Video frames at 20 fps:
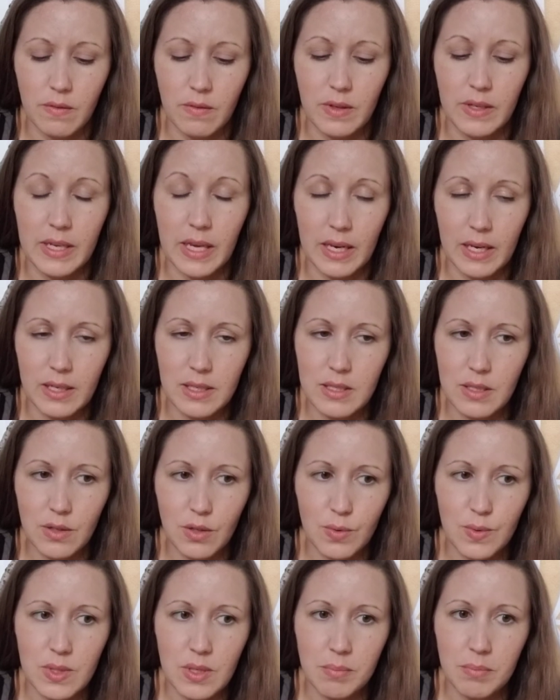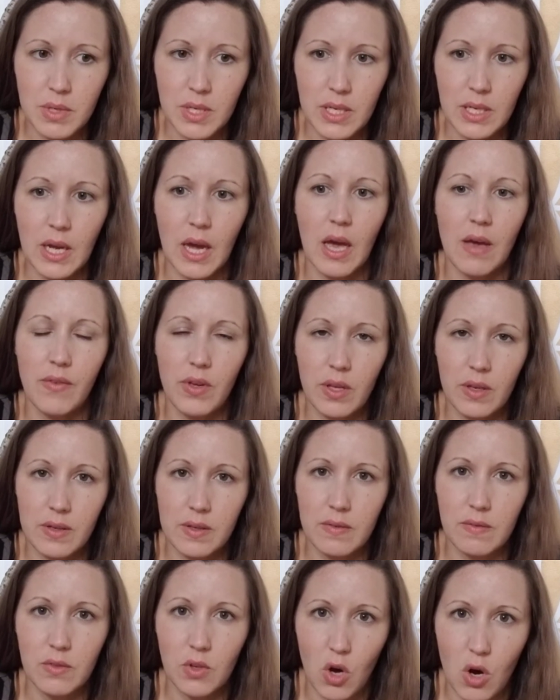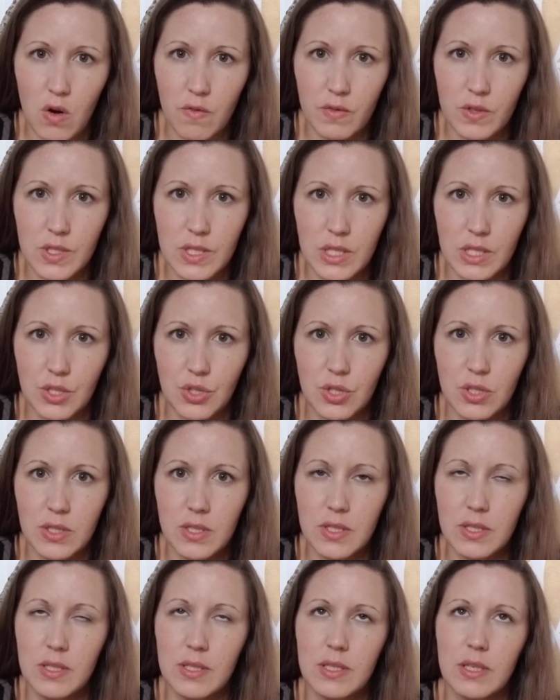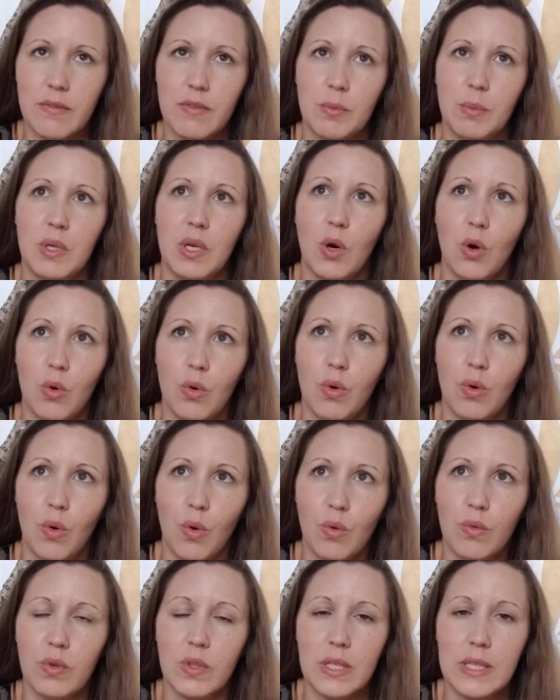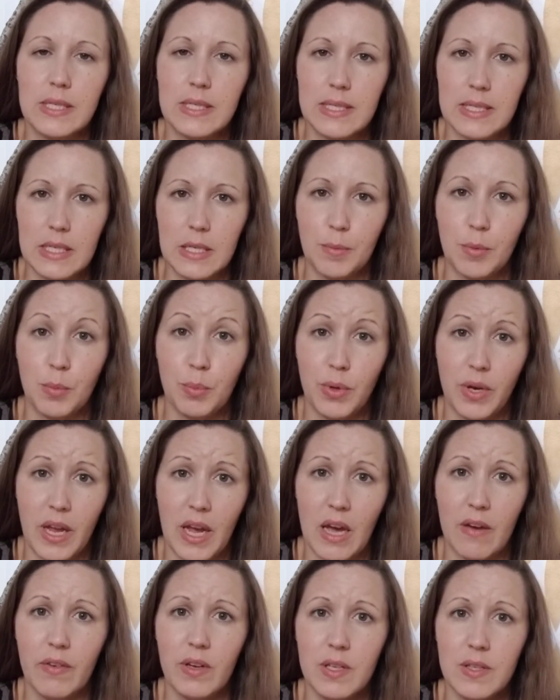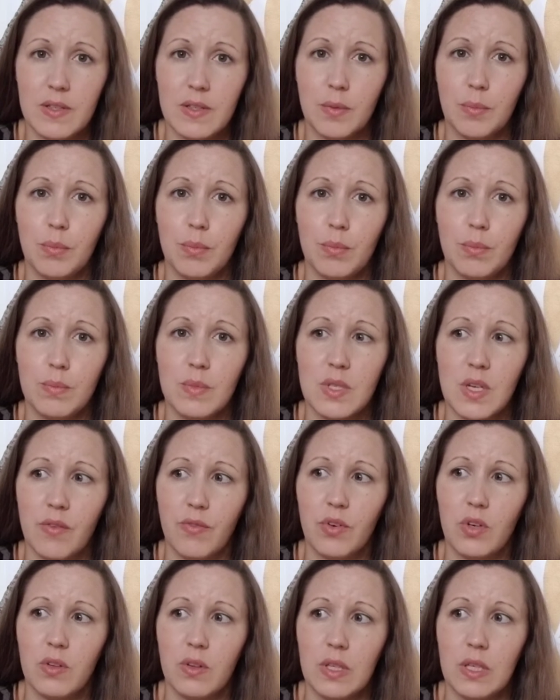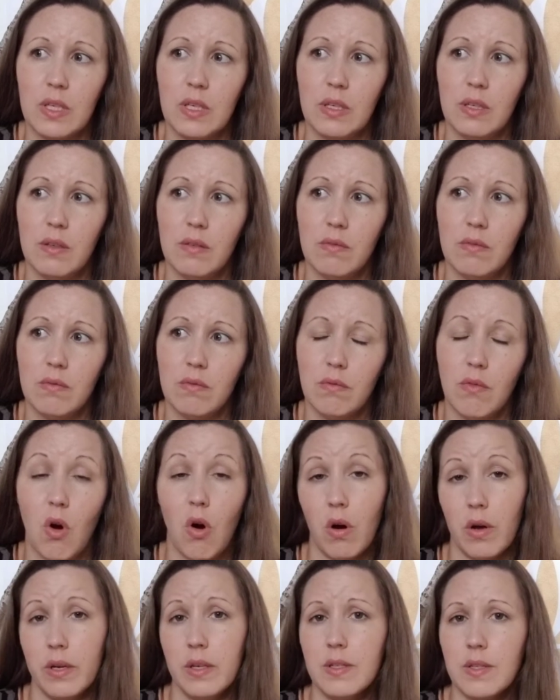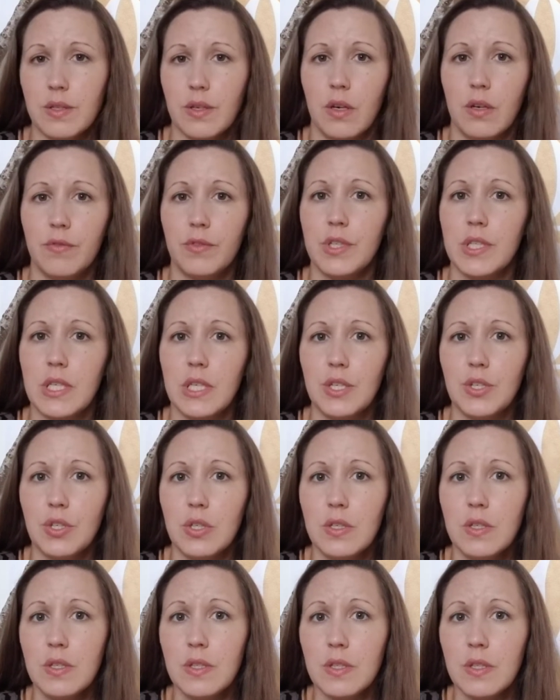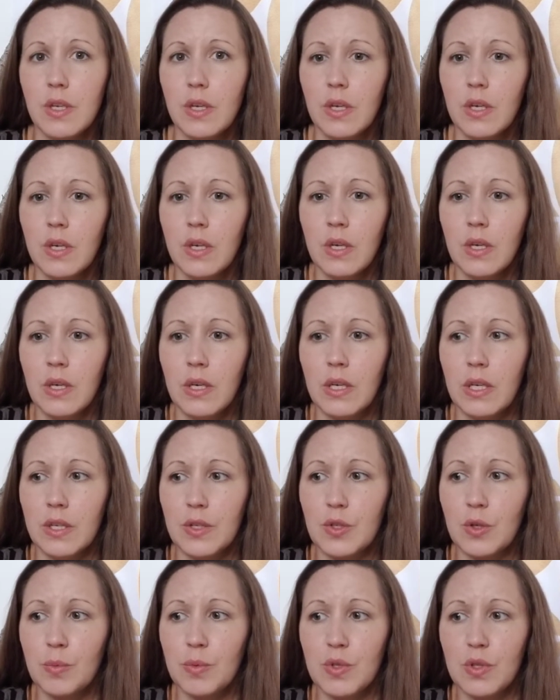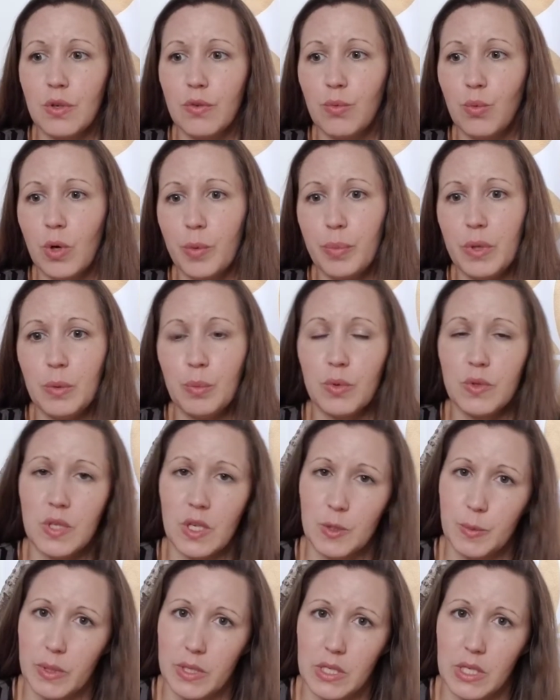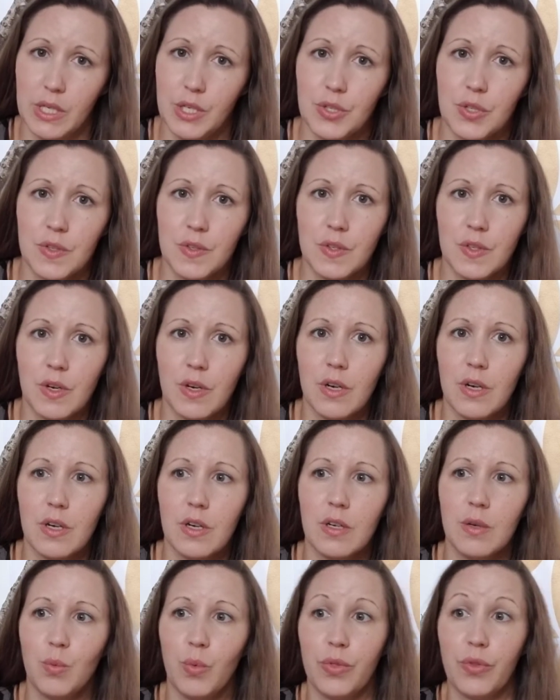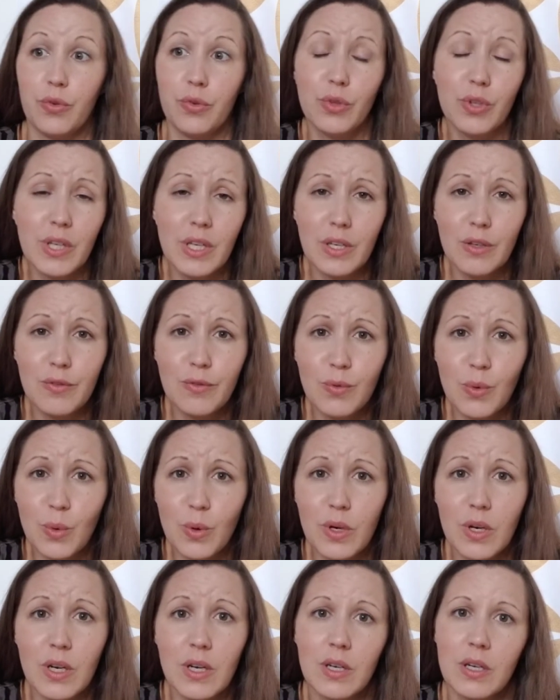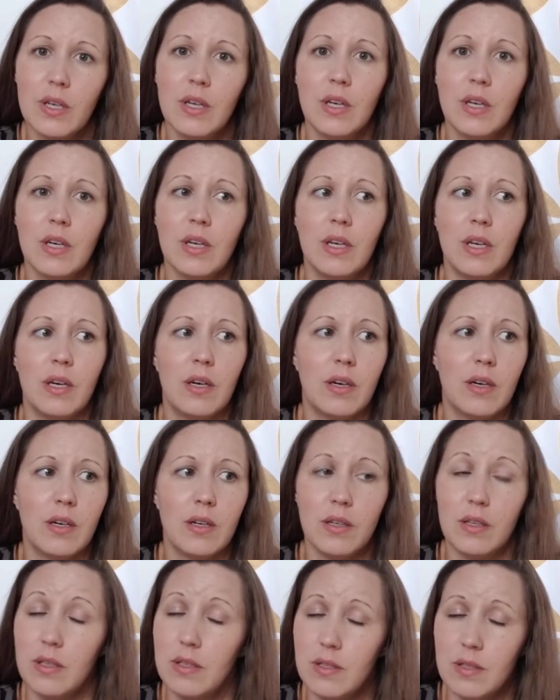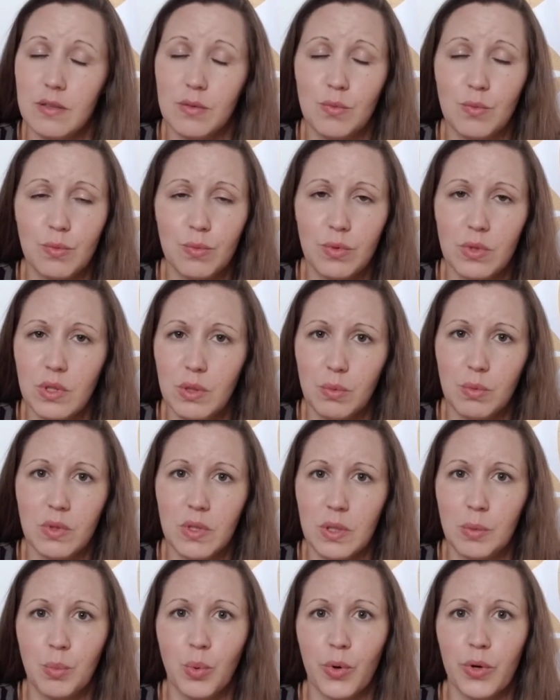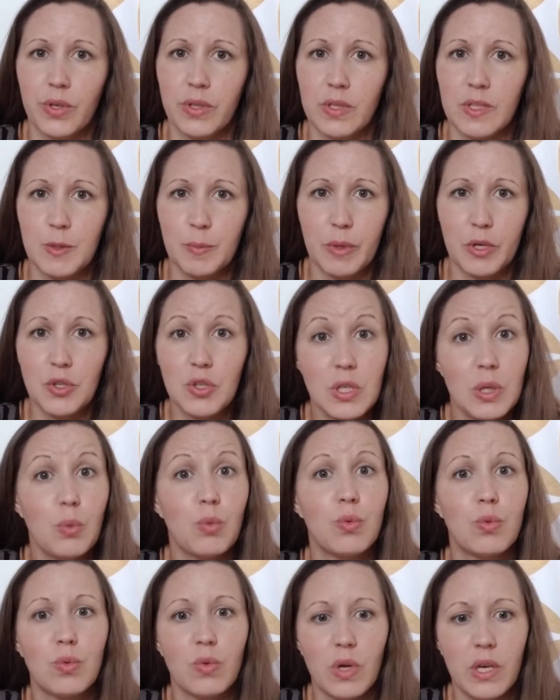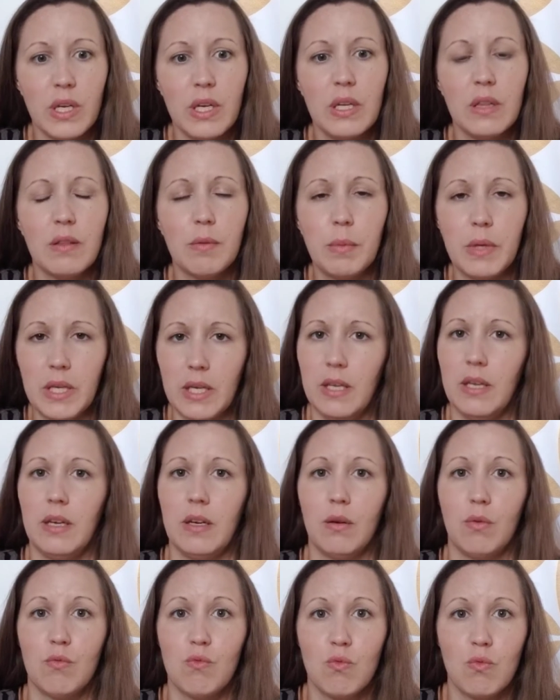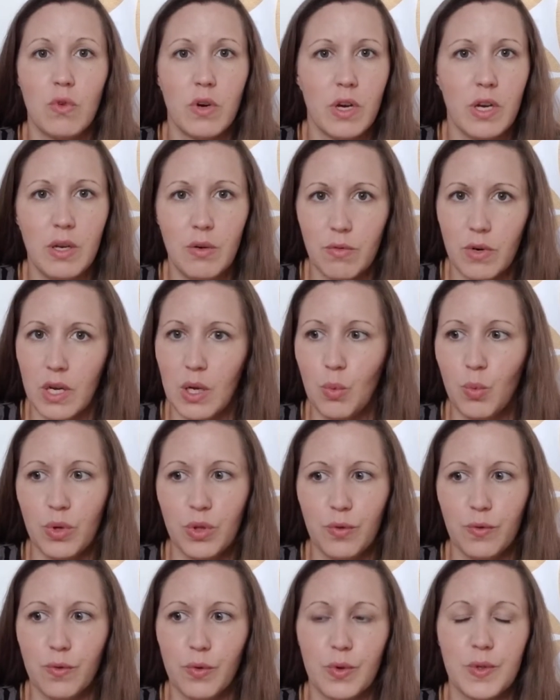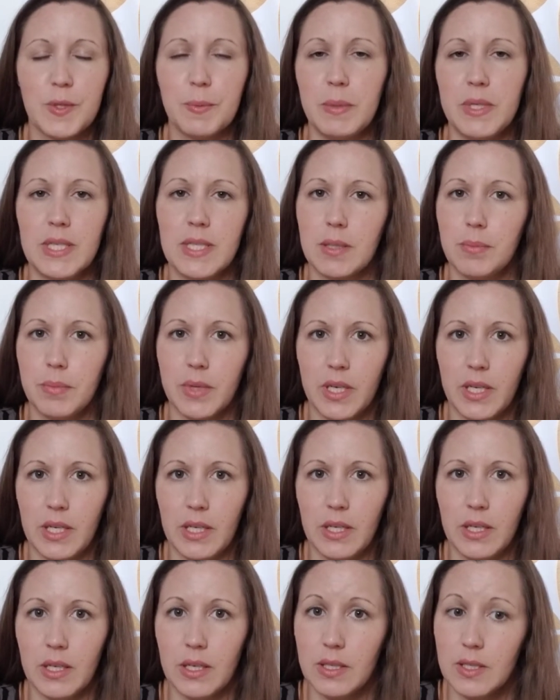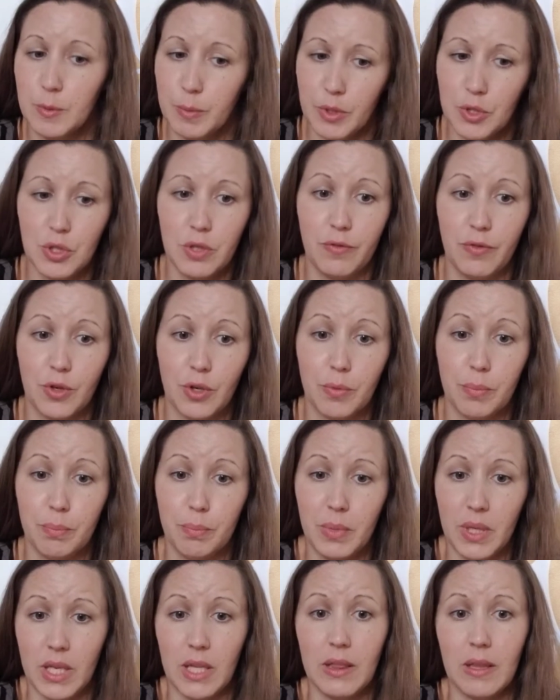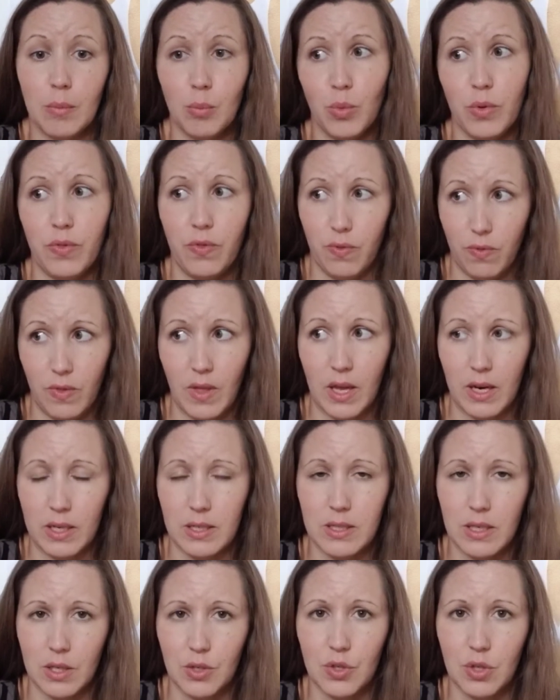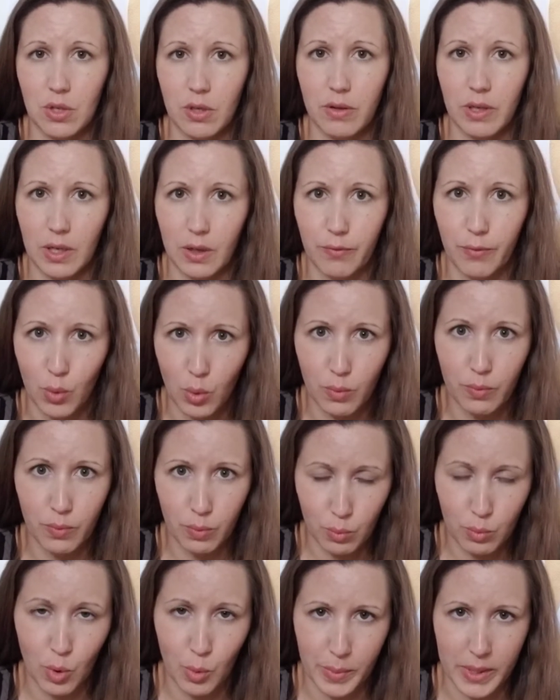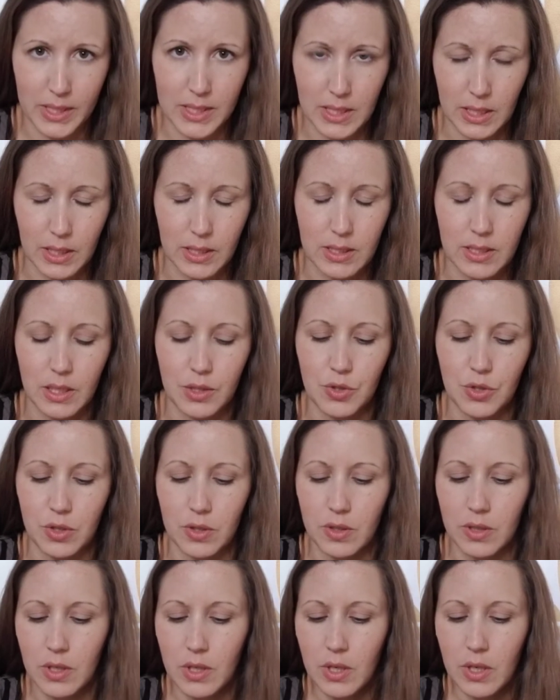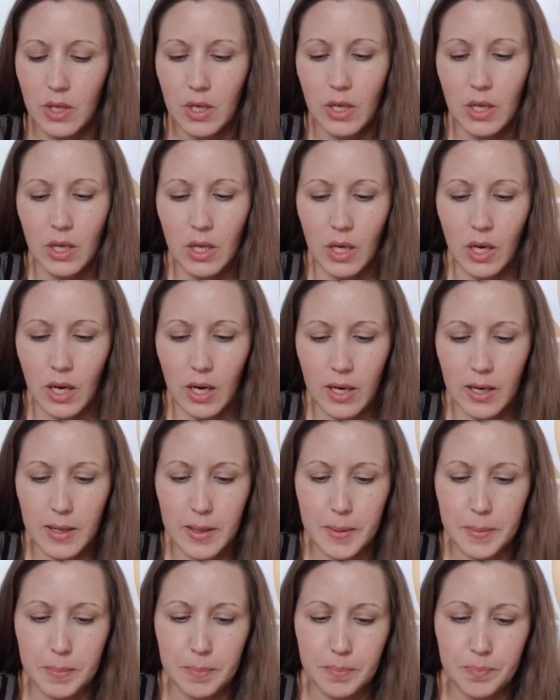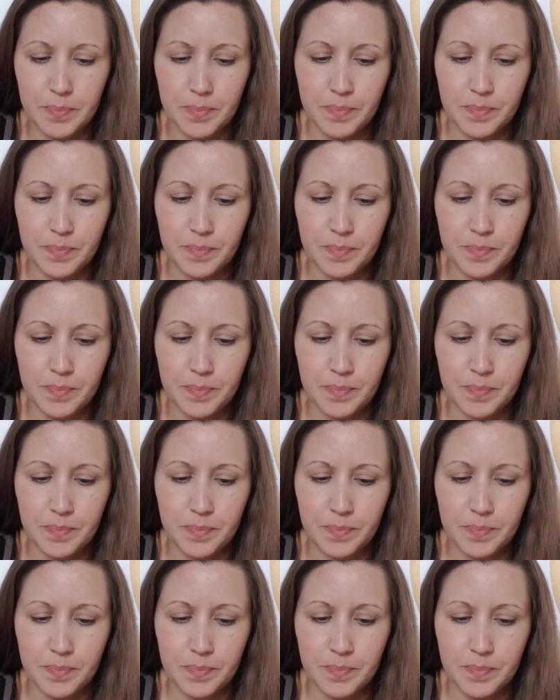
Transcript: getting to know somebody, having conversations, it doesn't have to be overly deep, but having some definitely honest conversations in terms of what people's expectations are, what they're looking for, uh, is really, really important, especially right in the beginning, right, right when you first meet somebody, and especially if you're meeting them with that intention, like a romantic intention. Um,